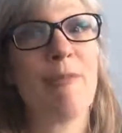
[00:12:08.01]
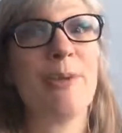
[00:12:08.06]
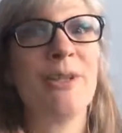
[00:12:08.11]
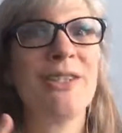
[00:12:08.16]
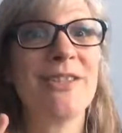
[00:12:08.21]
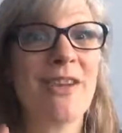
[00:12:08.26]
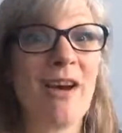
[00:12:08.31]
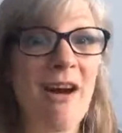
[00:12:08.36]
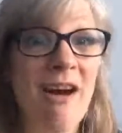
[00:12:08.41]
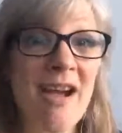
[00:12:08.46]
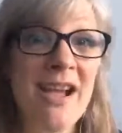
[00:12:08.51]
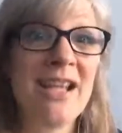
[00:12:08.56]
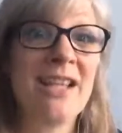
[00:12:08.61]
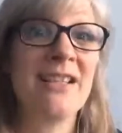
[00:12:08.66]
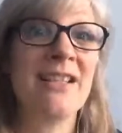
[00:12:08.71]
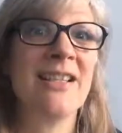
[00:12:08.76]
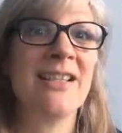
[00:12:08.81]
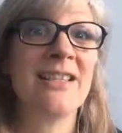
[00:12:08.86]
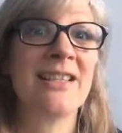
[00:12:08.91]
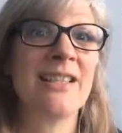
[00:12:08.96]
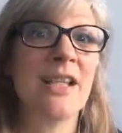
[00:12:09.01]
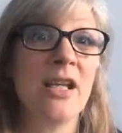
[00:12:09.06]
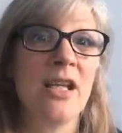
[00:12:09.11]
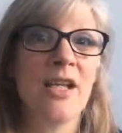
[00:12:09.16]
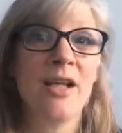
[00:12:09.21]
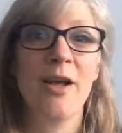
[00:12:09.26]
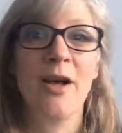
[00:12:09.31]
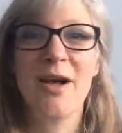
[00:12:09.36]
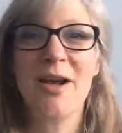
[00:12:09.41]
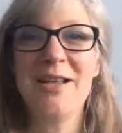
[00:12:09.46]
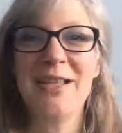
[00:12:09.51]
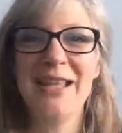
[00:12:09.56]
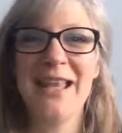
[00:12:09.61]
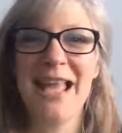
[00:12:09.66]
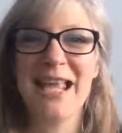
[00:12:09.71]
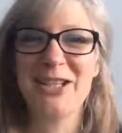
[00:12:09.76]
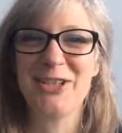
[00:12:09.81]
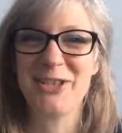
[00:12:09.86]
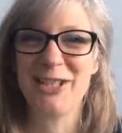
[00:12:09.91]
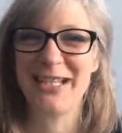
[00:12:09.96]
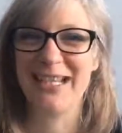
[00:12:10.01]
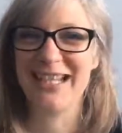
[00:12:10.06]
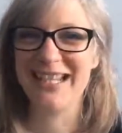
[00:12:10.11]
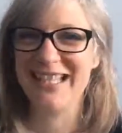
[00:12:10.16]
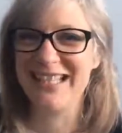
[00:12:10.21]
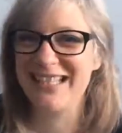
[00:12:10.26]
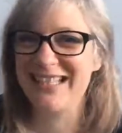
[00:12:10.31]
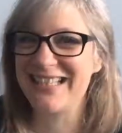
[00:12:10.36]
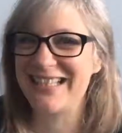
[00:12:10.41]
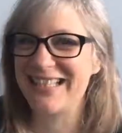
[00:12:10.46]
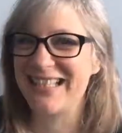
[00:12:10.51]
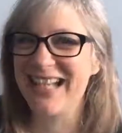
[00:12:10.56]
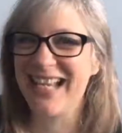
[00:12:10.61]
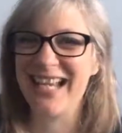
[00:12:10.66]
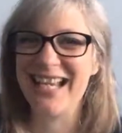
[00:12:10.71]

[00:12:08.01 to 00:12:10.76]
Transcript: but tiredness, oh, there she is.